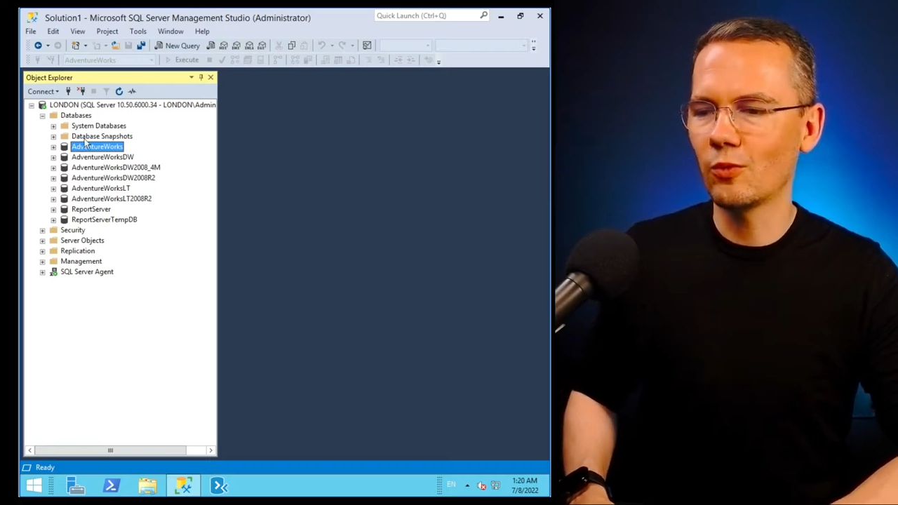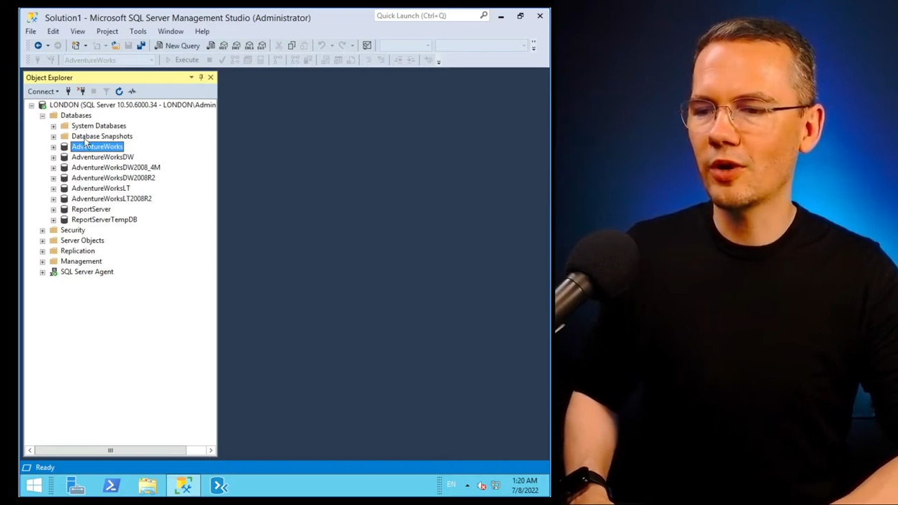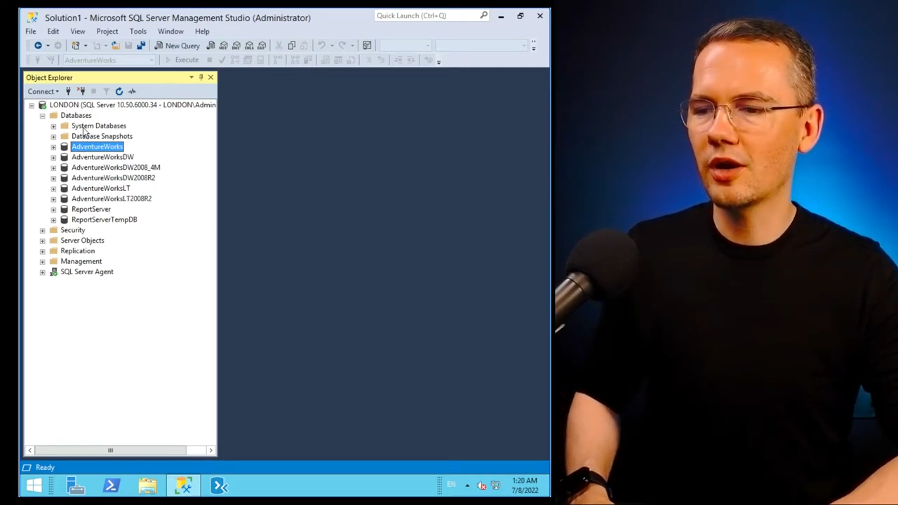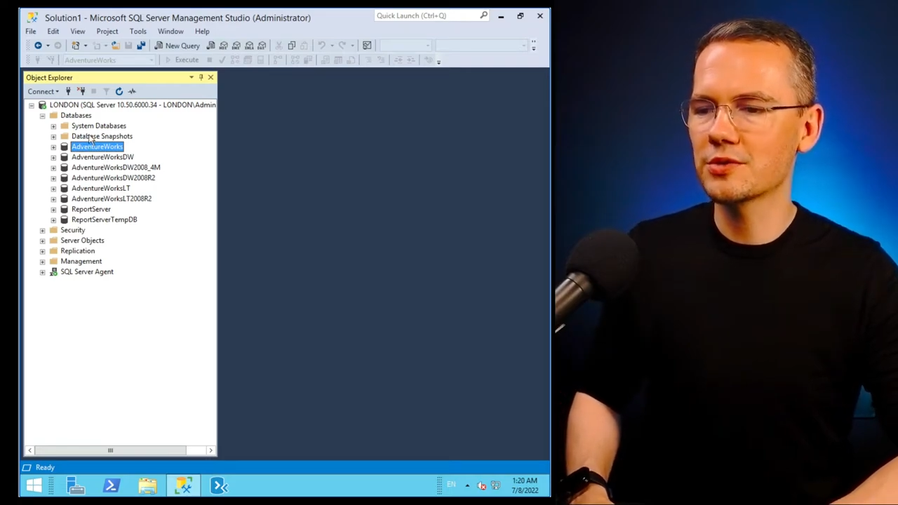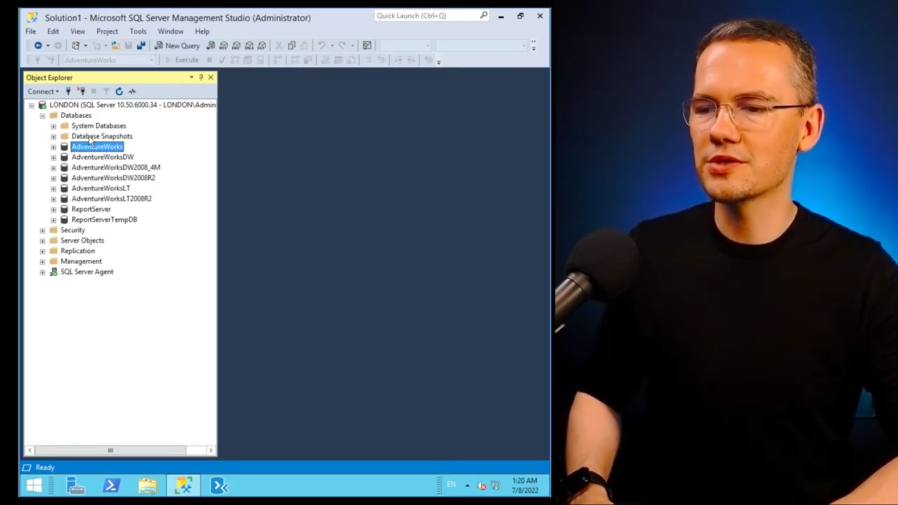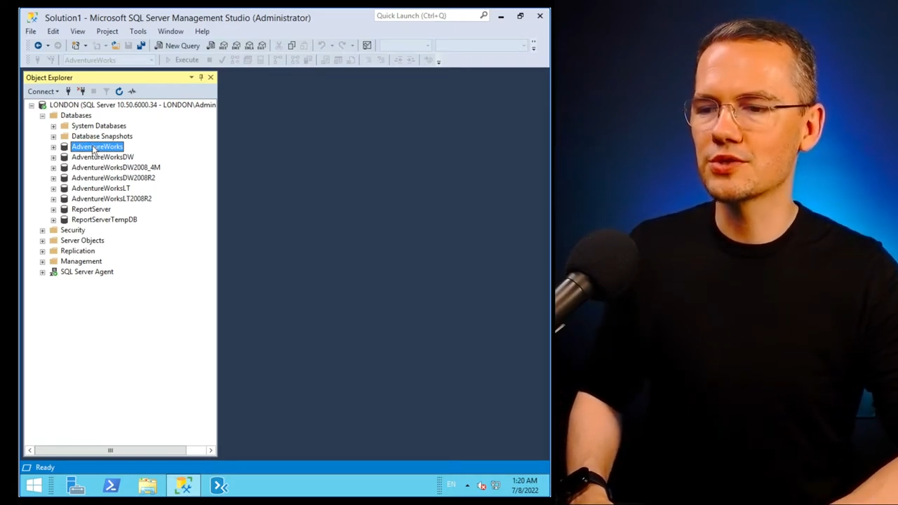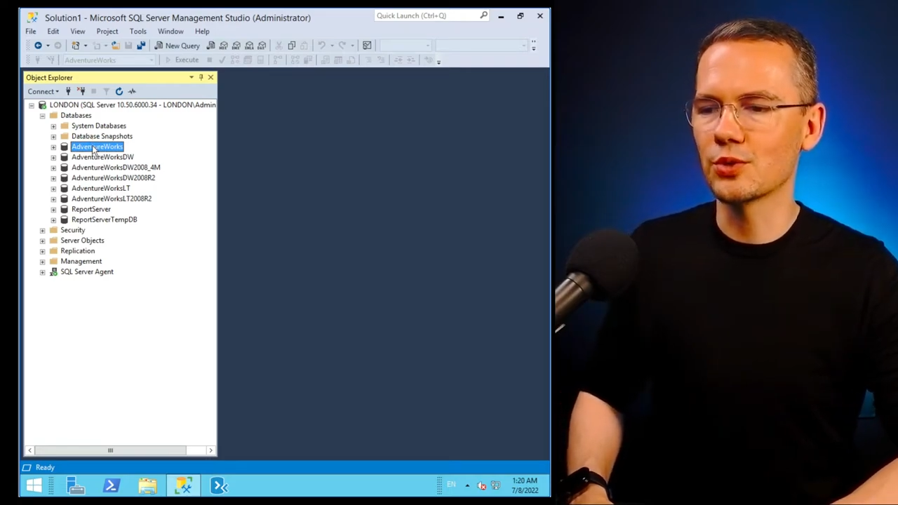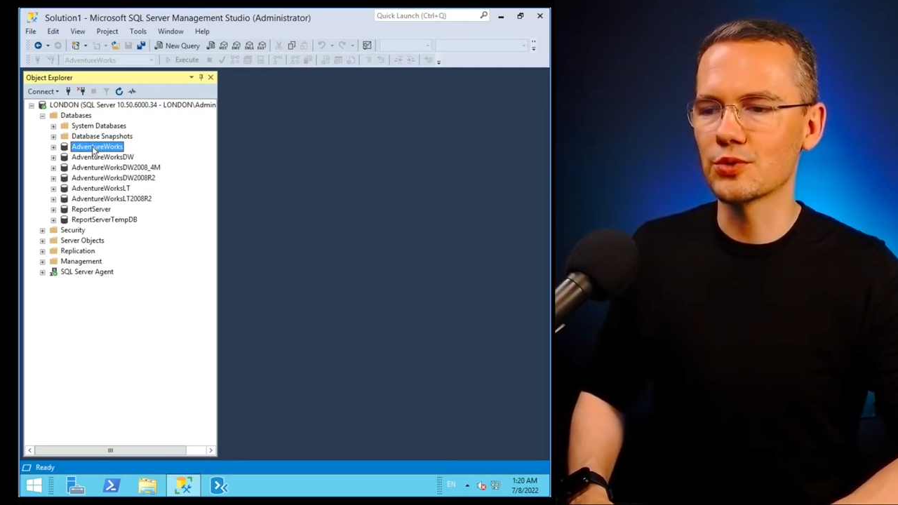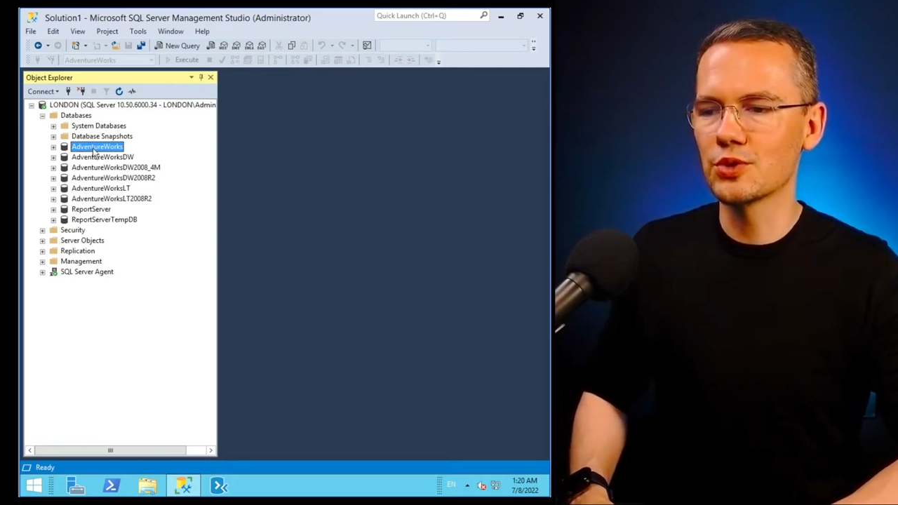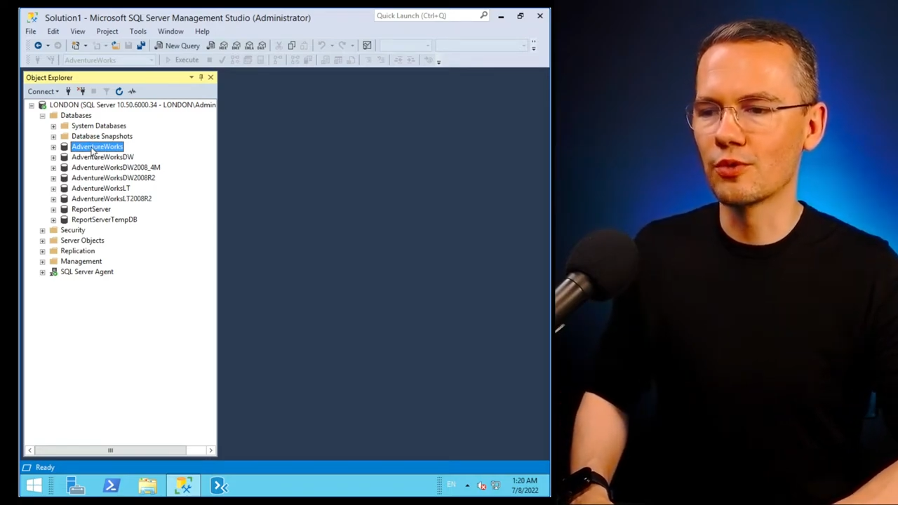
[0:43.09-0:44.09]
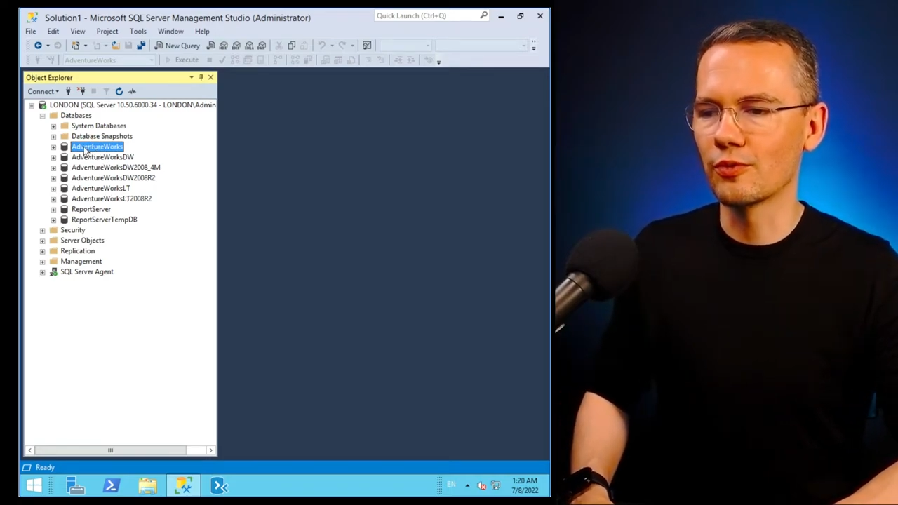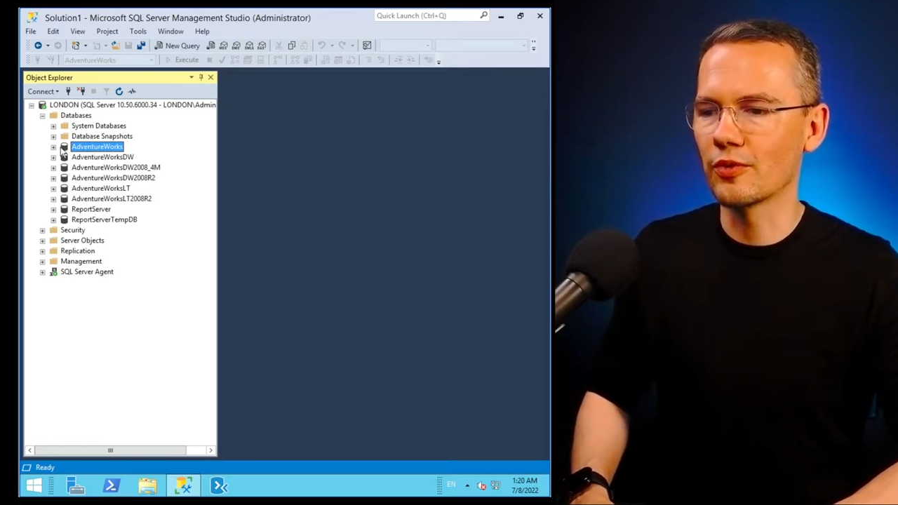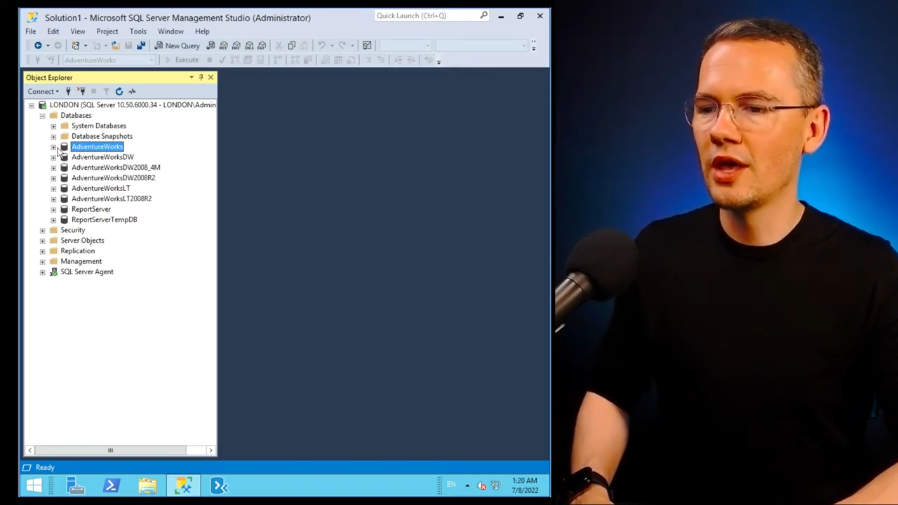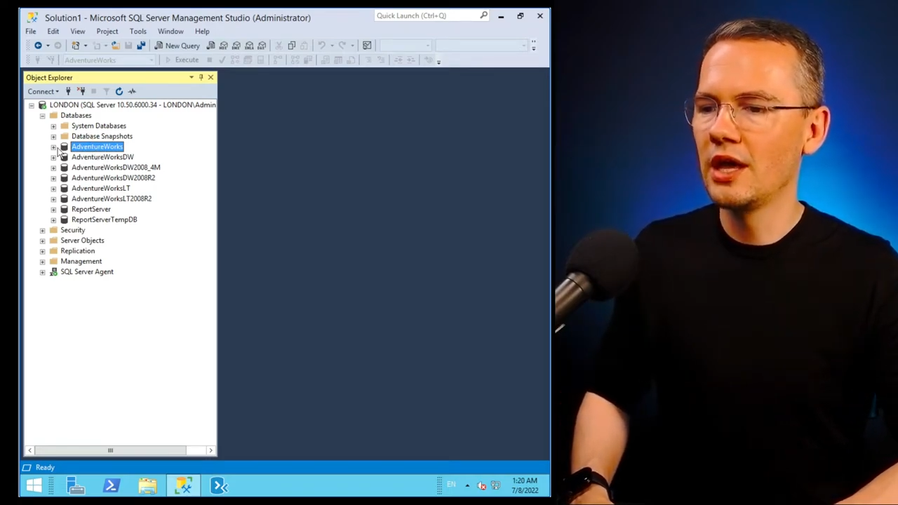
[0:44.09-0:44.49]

Warehouse, and so on and so forth.